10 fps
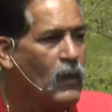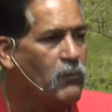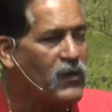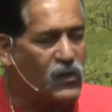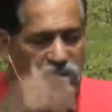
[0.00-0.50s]

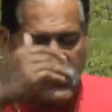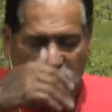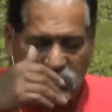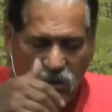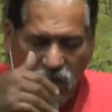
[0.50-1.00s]
But there's
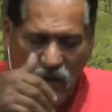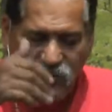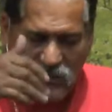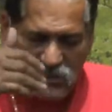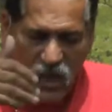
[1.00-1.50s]
things in our life
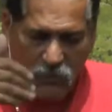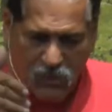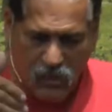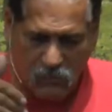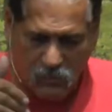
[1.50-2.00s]
that stop
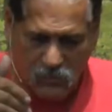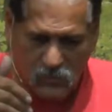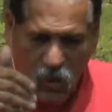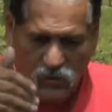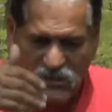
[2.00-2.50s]
Him
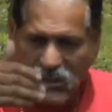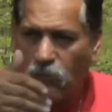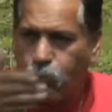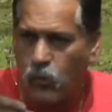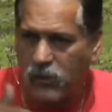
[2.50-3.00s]
called
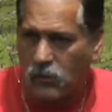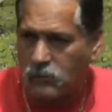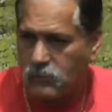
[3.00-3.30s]
self will.